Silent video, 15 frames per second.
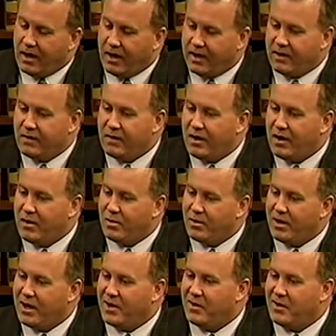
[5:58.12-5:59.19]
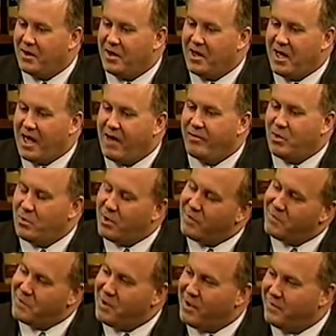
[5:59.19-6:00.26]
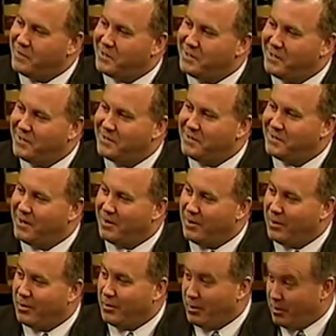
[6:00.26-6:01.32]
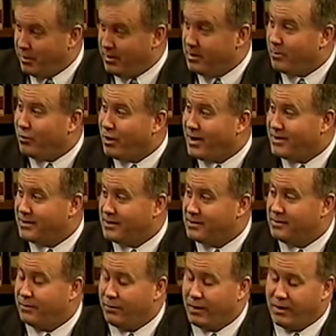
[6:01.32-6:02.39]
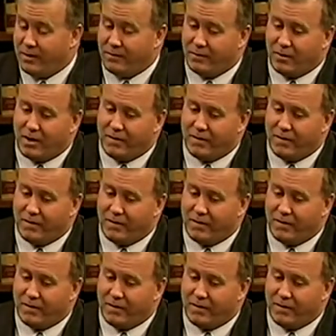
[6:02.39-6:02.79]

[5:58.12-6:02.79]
I can tell you that having run for office, or in the process of running for